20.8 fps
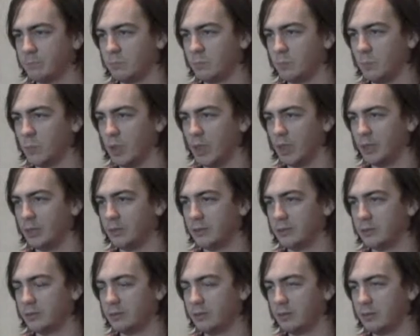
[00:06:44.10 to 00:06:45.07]
What?
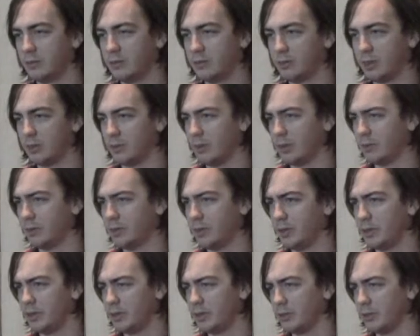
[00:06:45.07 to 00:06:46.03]
Don't go into
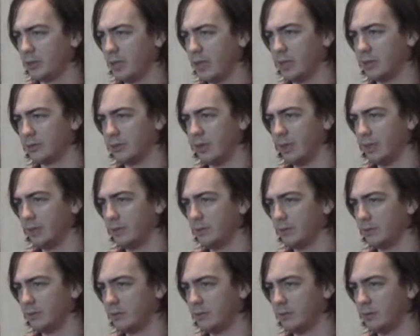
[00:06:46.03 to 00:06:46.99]
the tall grass, right?
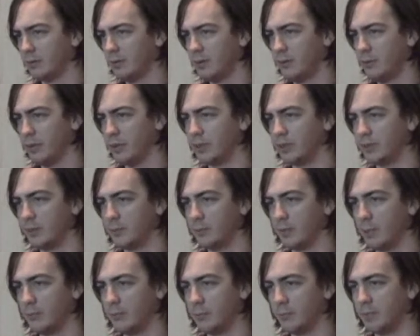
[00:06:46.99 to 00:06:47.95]
No worries, no
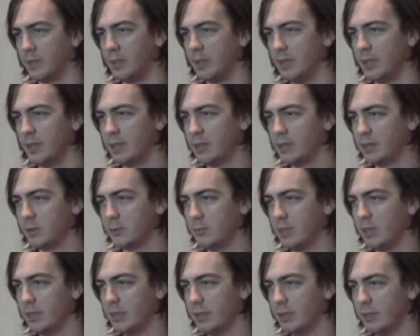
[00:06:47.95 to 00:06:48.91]
problem. It doesn't
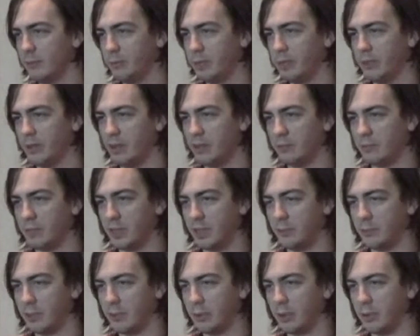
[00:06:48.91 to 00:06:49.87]
matter that we don't have many
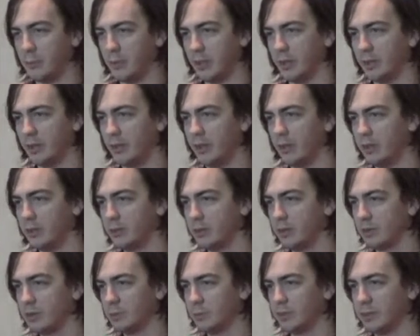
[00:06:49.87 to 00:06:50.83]
Pokemon.
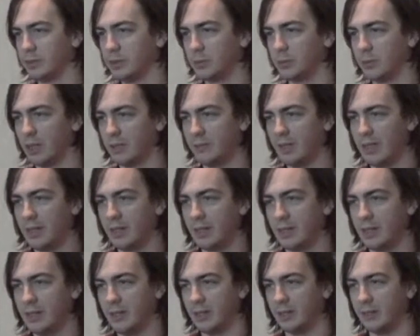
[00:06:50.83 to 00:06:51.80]
Trust me on this one, I've got an
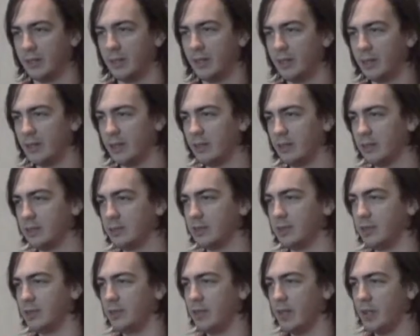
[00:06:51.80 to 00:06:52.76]
idea. Now
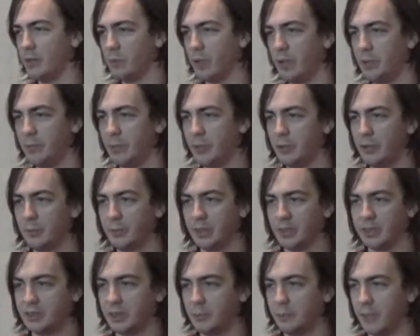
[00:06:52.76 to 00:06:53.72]
listen, you know how wild
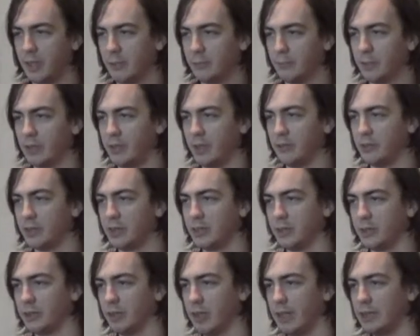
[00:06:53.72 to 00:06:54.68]
Pokemon jump out when you go into
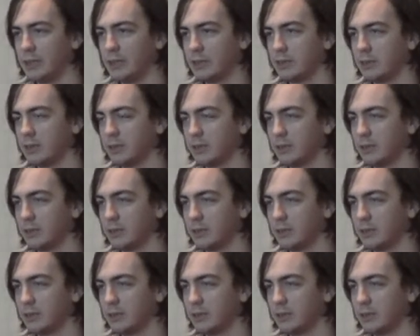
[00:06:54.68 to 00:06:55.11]
tall grass?